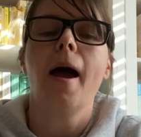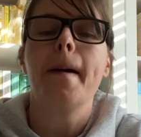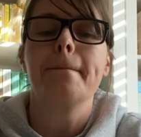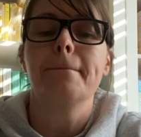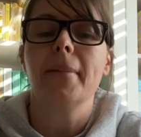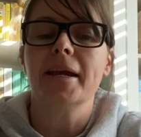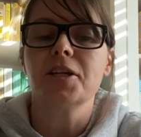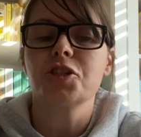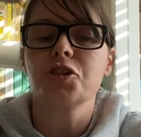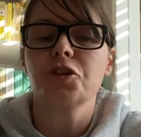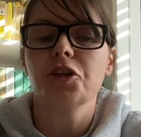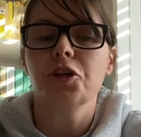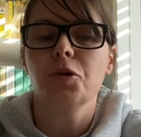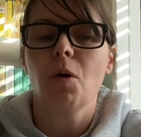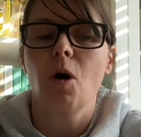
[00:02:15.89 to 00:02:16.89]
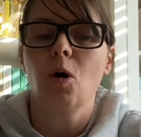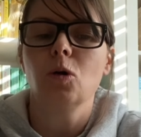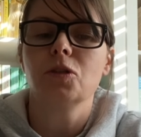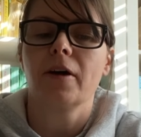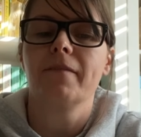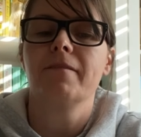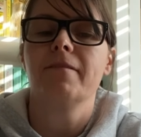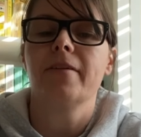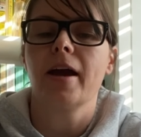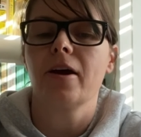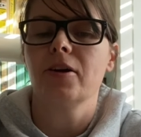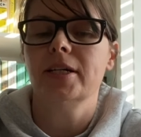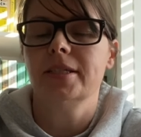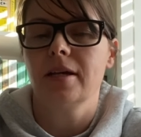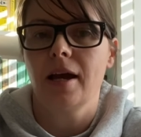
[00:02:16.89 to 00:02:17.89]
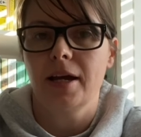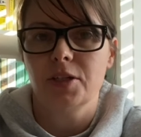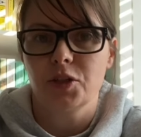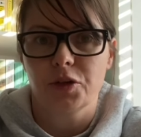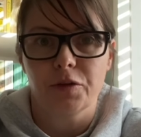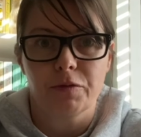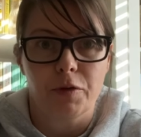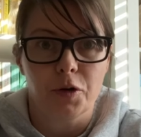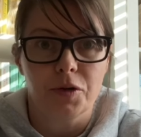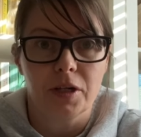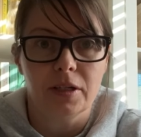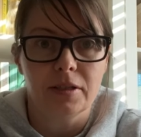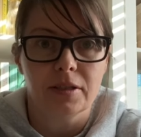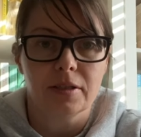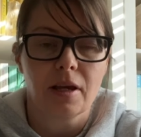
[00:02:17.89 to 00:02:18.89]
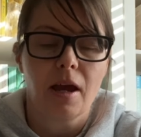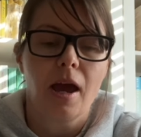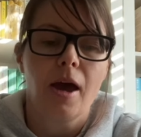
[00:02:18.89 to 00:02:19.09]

Make sure you hold on very tight to your focus,